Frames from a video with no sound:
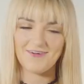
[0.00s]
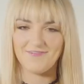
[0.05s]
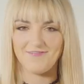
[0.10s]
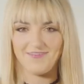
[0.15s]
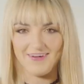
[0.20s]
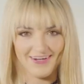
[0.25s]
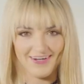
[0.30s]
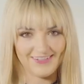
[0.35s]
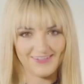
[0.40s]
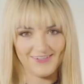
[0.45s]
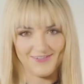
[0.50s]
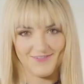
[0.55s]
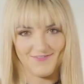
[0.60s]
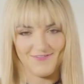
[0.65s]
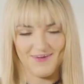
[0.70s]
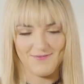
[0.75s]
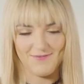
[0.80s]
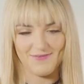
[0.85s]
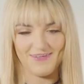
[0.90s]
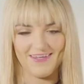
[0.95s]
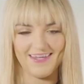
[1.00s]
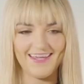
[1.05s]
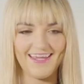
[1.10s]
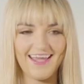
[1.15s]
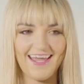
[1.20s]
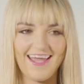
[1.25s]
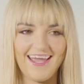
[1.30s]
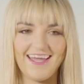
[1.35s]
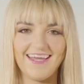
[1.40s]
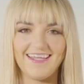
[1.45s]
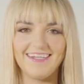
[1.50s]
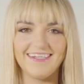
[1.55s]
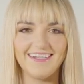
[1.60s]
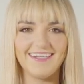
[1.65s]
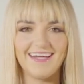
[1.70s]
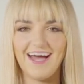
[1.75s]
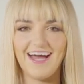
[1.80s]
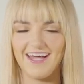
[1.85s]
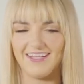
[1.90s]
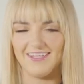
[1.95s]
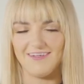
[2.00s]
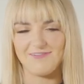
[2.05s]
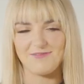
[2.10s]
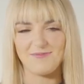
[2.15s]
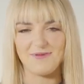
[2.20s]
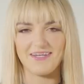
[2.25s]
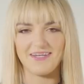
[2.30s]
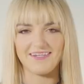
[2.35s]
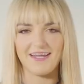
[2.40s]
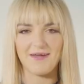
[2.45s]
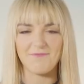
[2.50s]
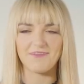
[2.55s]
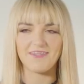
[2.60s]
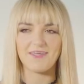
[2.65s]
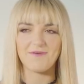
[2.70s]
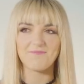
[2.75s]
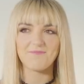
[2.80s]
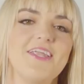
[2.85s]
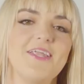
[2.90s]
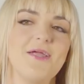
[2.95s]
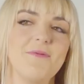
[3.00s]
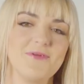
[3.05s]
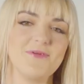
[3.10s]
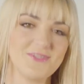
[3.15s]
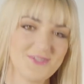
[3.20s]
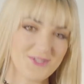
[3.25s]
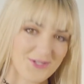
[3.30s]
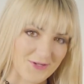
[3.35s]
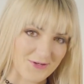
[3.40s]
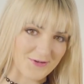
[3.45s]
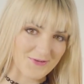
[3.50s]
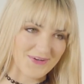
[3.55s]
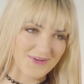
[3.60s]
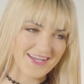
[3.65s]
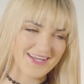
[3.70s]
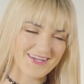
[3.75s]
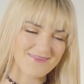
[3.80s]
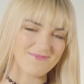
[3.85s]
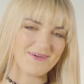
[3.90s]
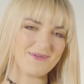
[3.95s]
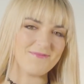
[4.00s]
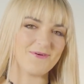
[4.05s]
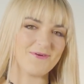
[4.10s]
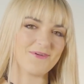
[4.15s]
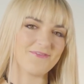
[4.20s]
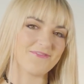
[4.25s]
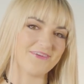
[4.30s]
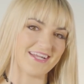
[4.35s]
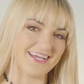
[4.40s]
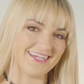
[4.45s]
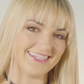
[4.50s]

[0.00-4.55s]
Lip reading: a very close family, and I love spending time with them. Number two, my boyfriend,